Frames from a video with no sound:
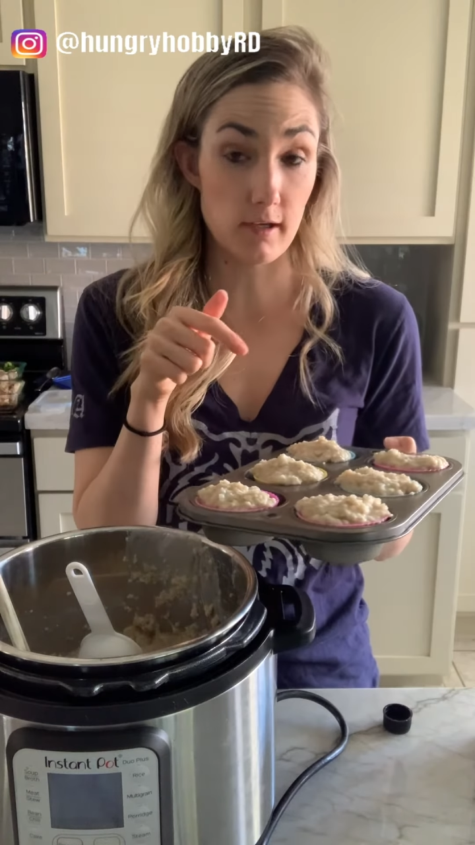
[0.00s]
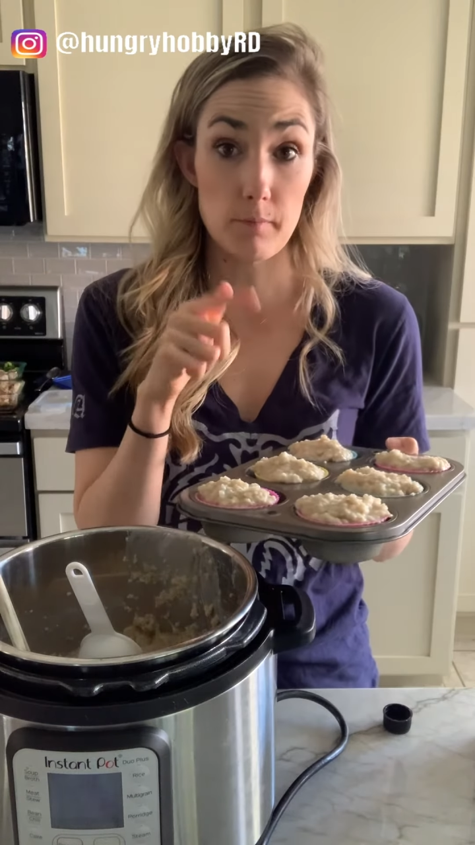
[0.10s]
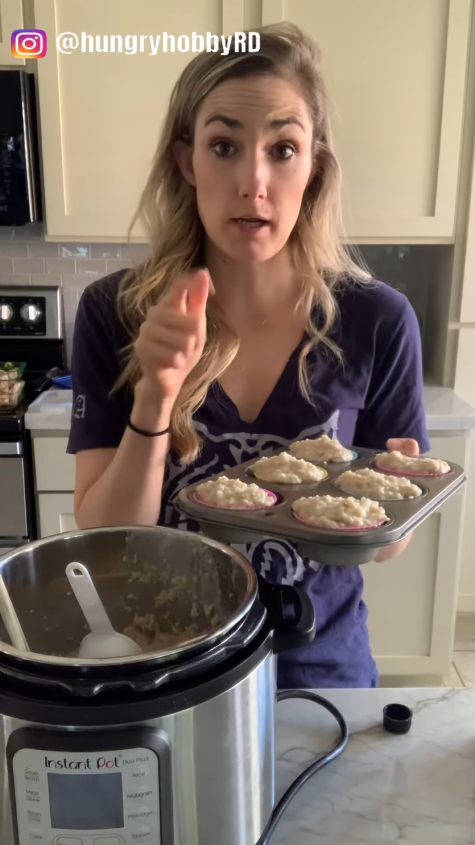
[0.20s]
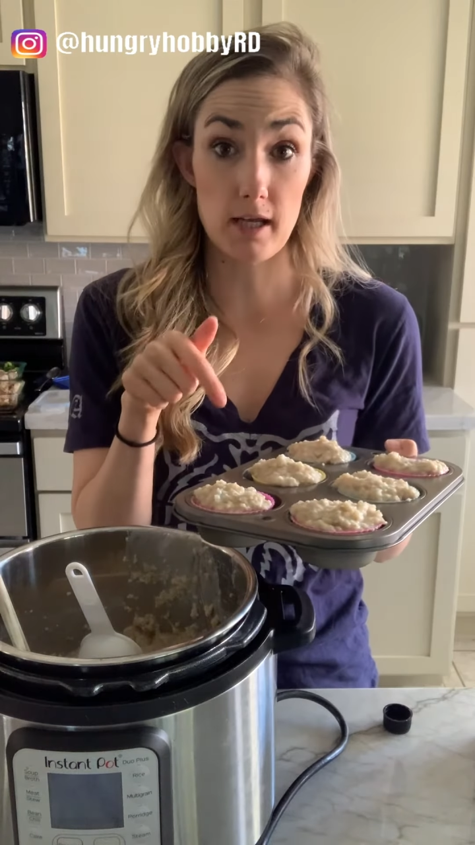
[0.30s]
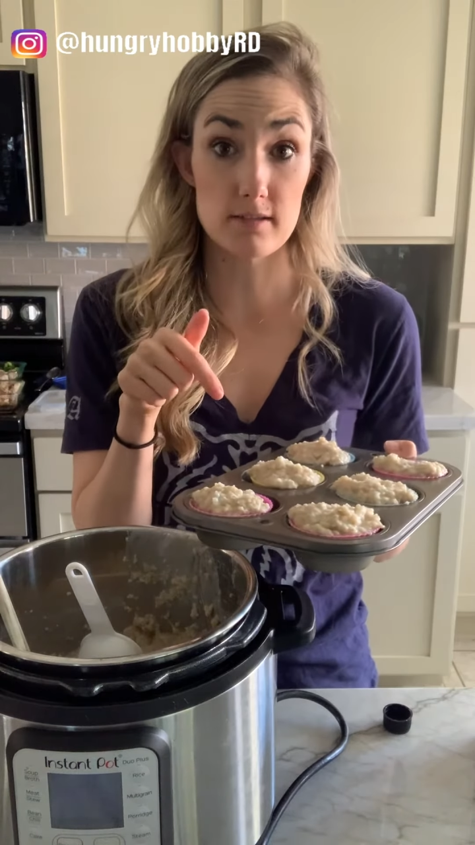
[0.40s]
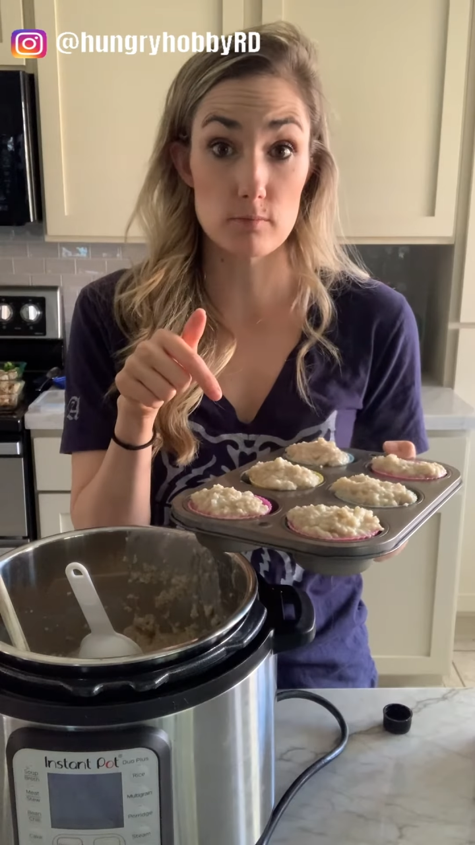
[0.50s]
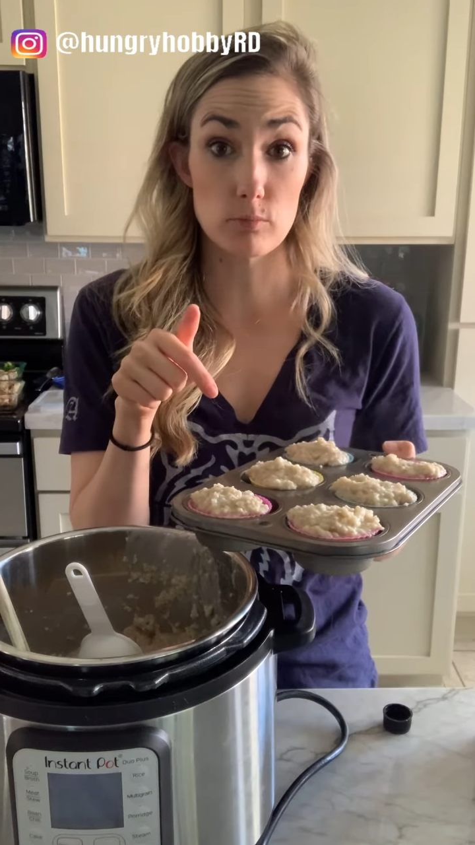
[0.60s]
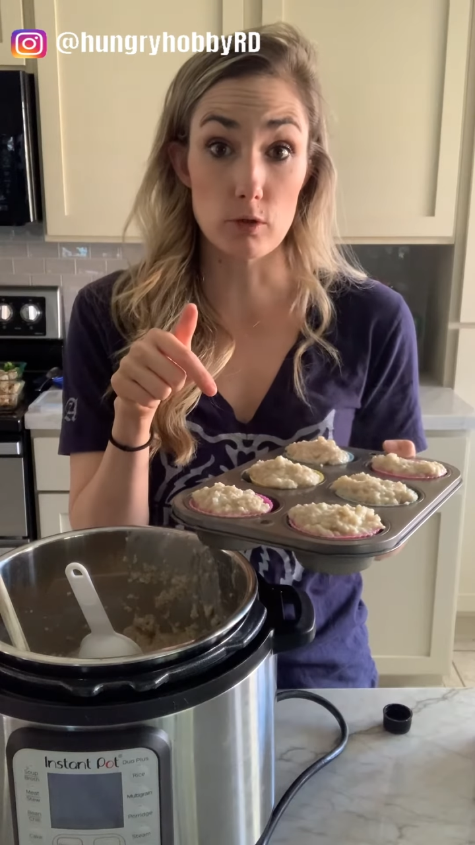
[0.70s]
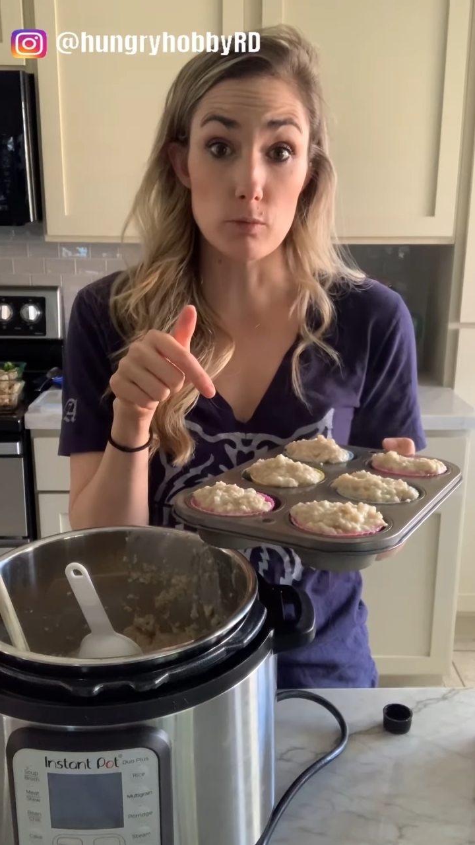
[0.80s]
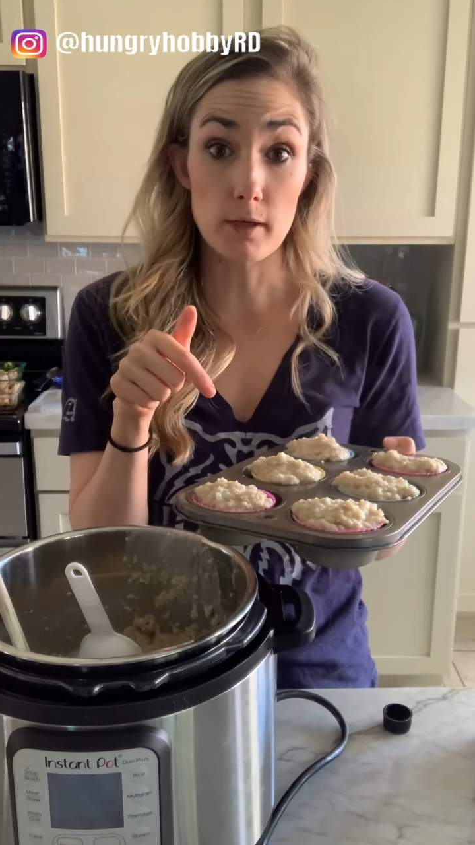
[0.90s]
I'm gonna add some
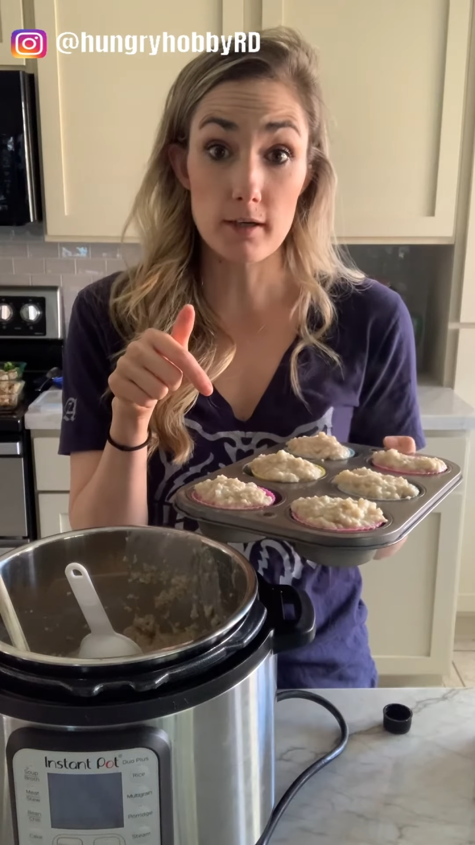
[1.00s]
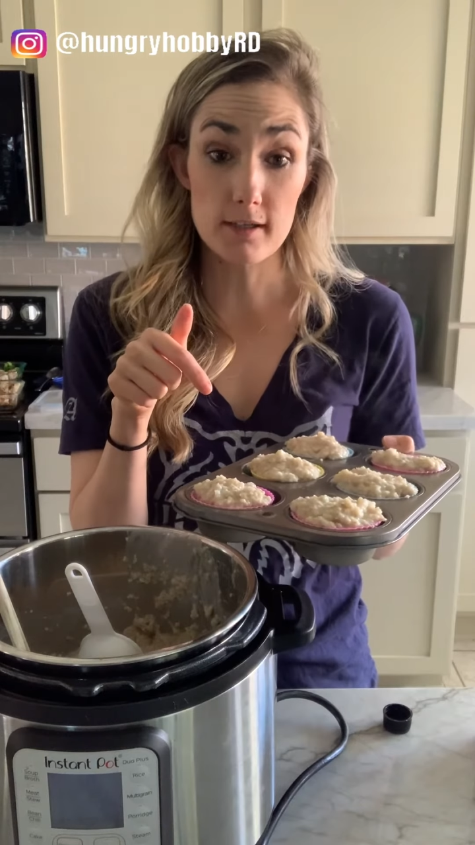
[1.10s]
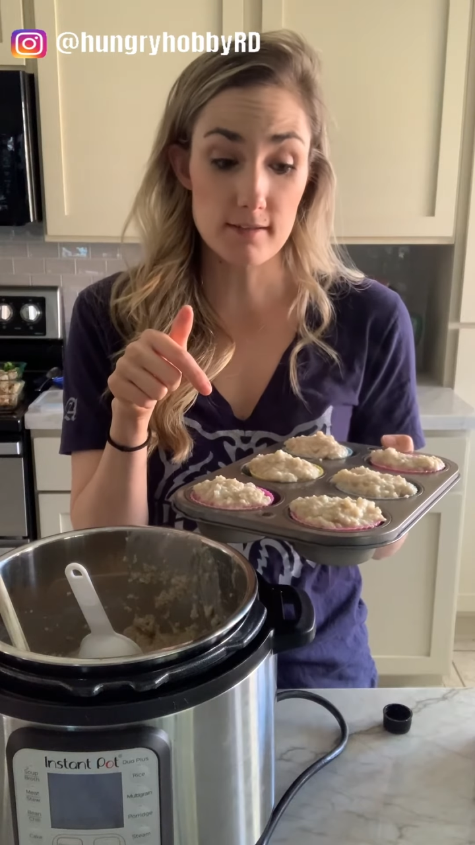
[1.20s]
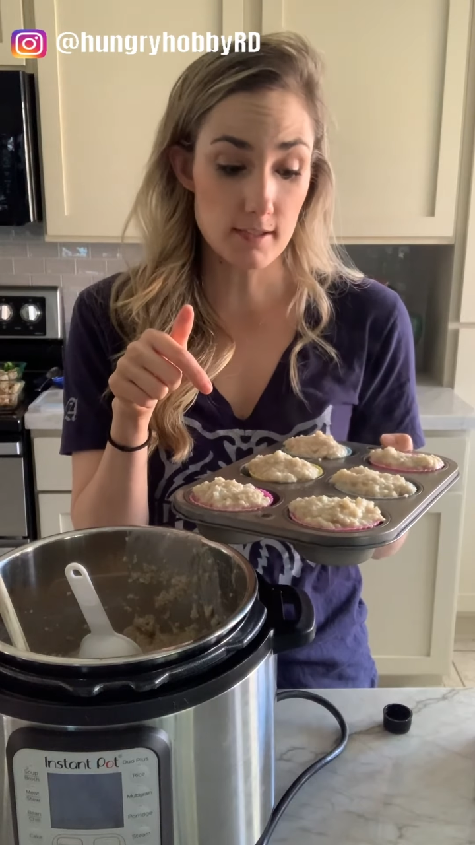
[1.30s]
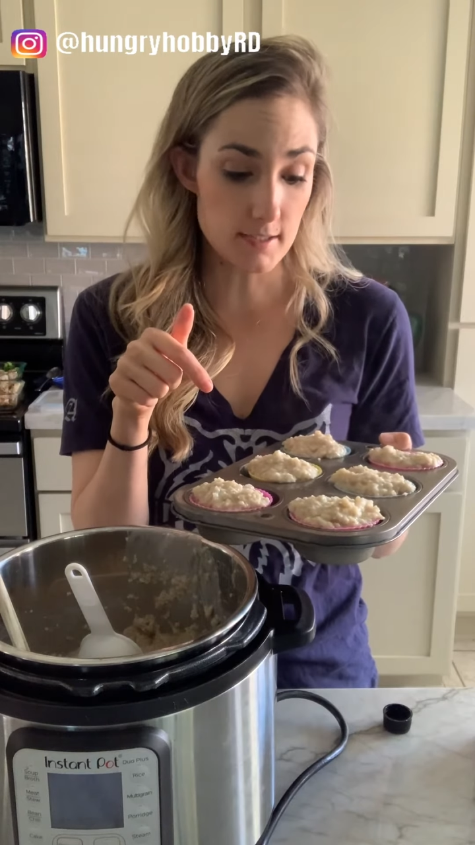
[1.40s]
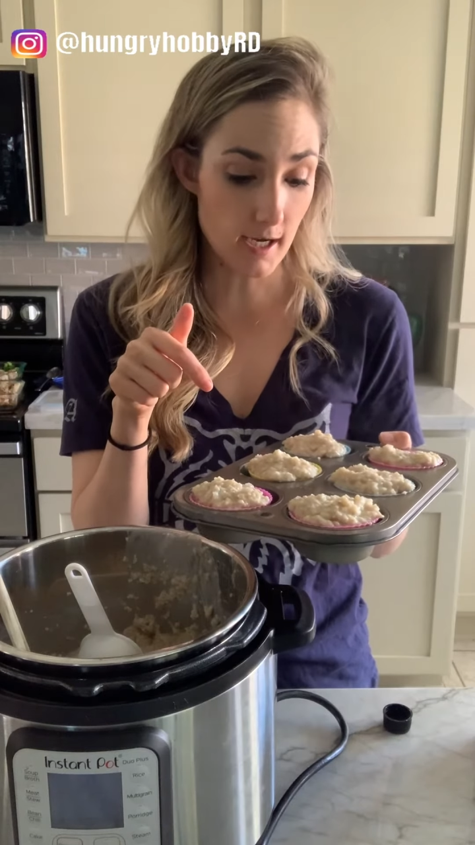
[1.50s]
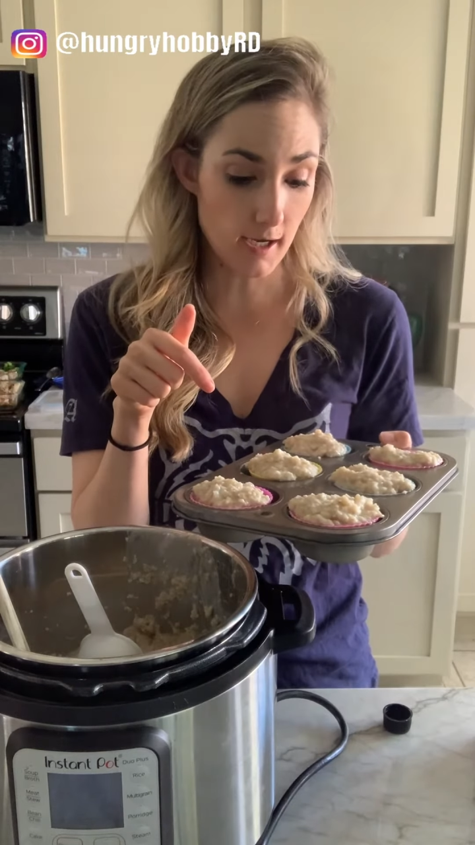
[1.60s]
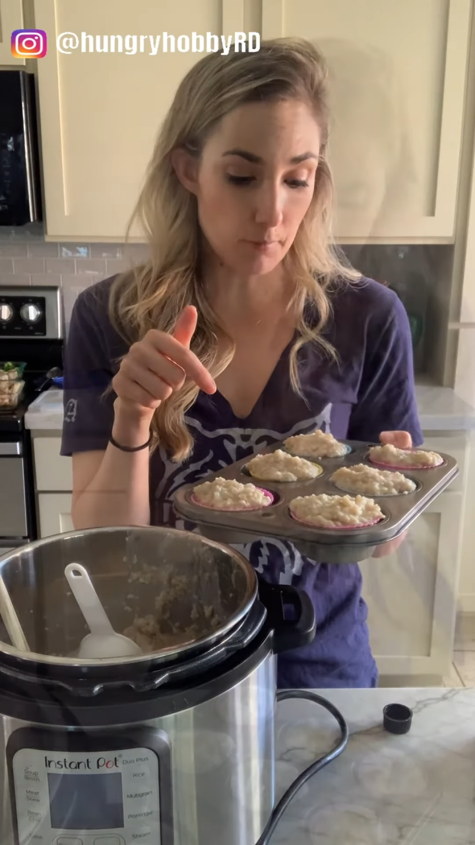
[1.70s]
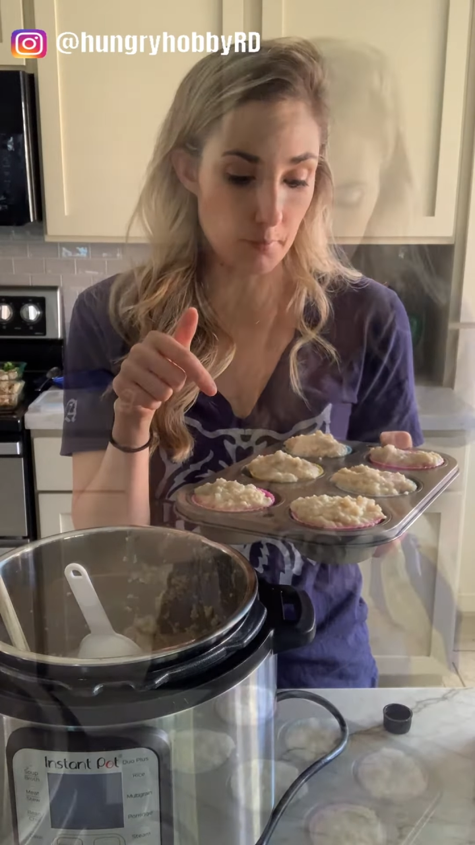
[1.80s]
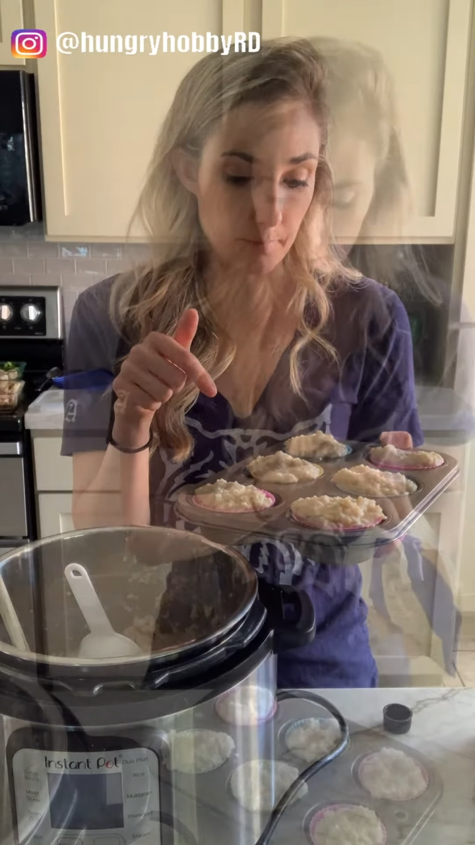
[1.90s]
blueberries on
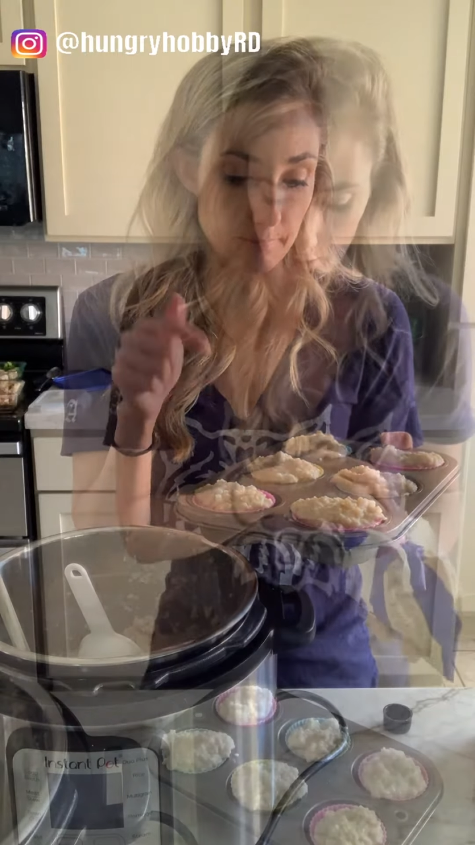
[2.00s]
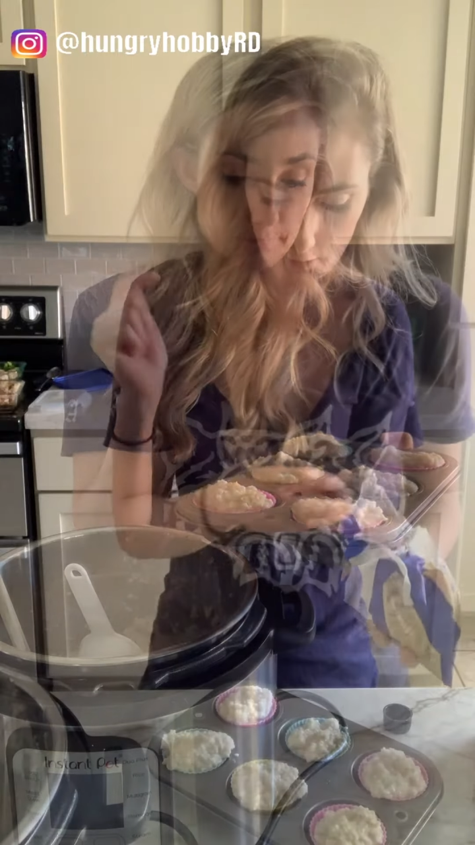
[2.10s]
top.